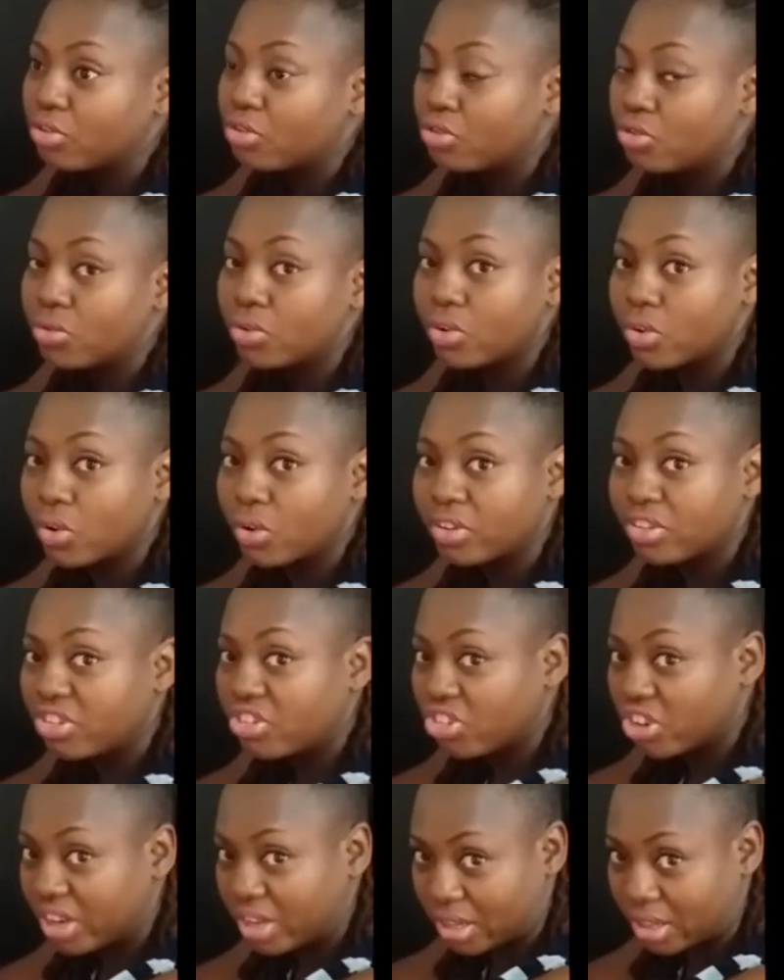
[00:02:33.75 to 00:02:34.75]
do not
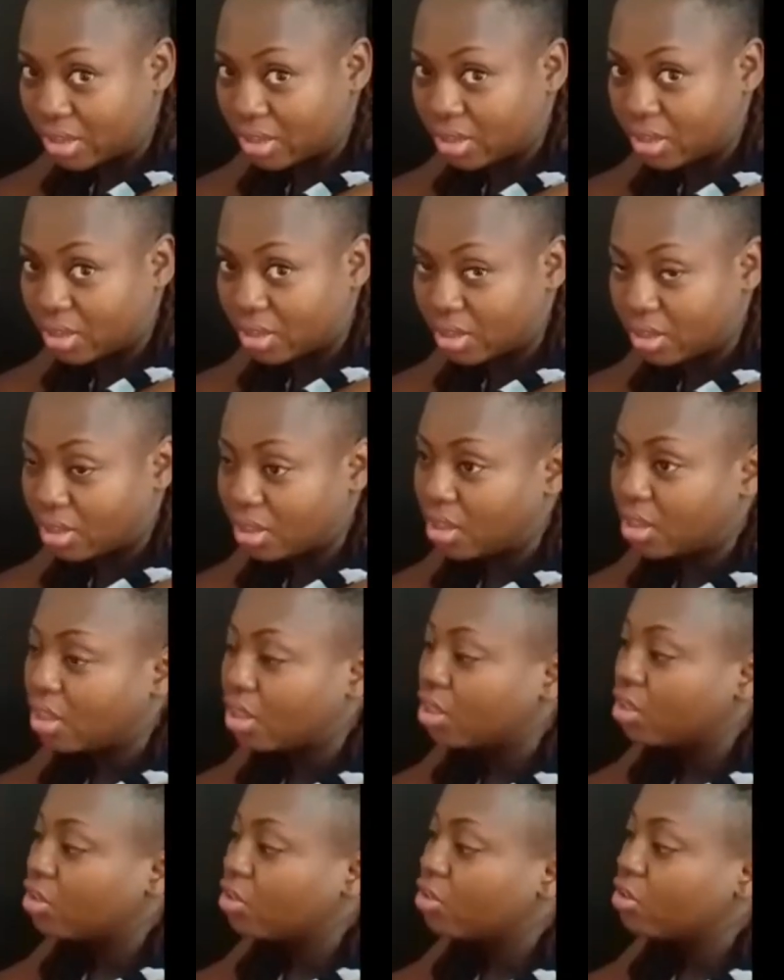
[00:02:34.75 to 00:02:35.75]

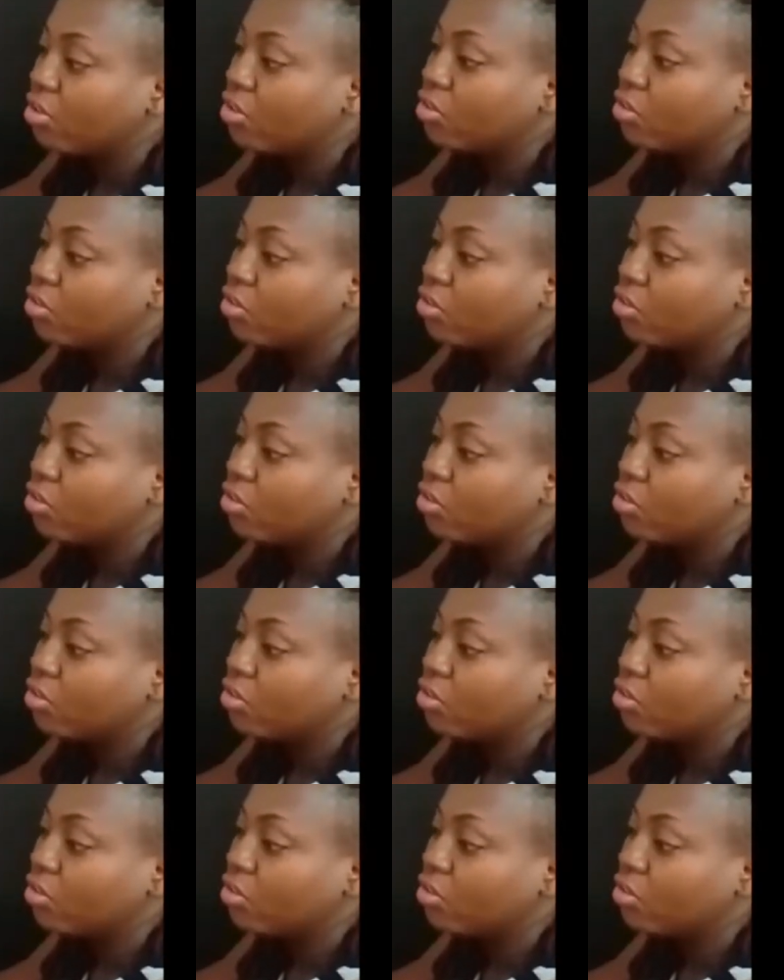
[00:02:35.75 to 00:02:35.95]
gel.